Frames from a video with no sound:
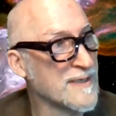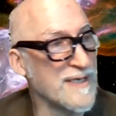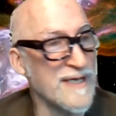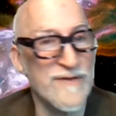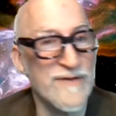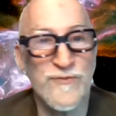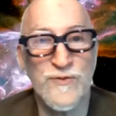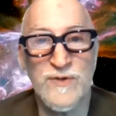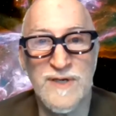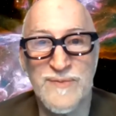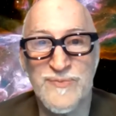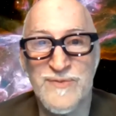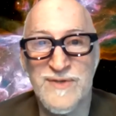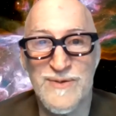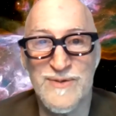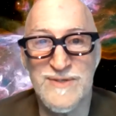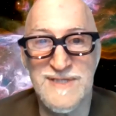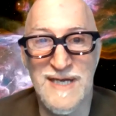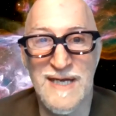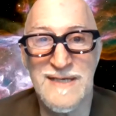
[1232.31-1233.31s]
everyone up there
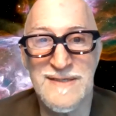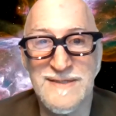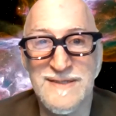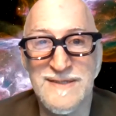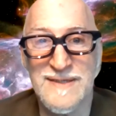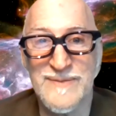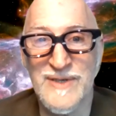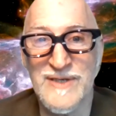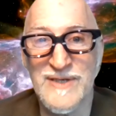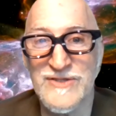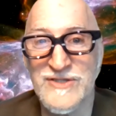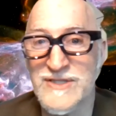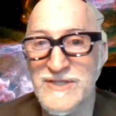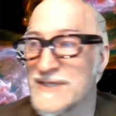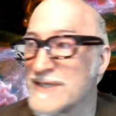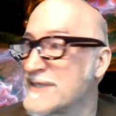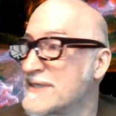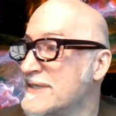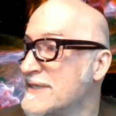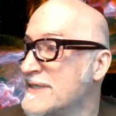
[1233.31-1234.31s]
was asking about you,
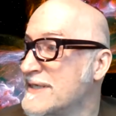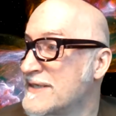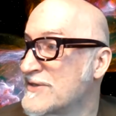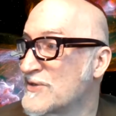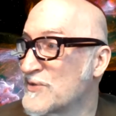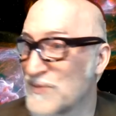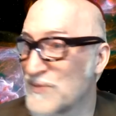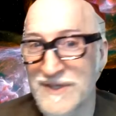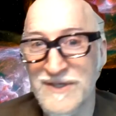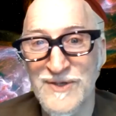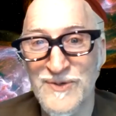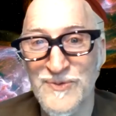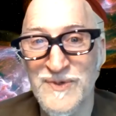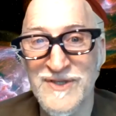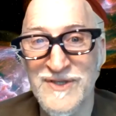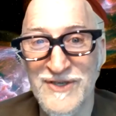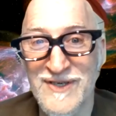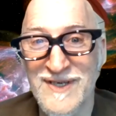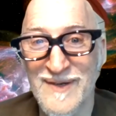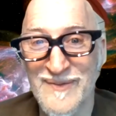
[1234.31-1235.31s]
and they're wondering when
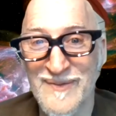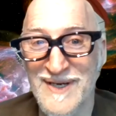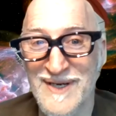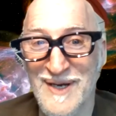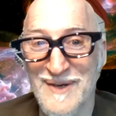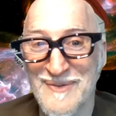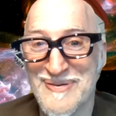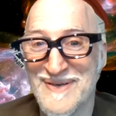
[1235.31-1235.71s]
you're coming up